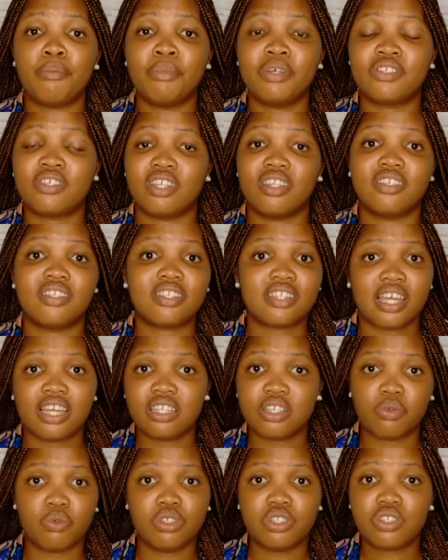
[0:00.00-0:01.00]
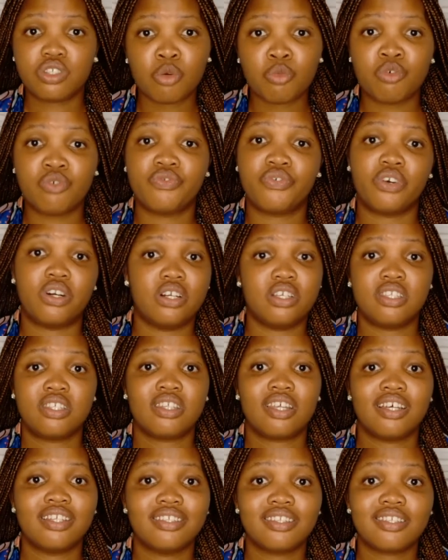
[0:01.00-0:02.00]
misunderstanding with someone, for
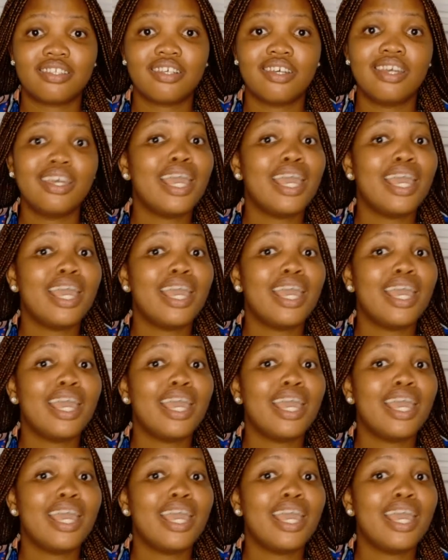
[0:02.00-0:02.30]
instance,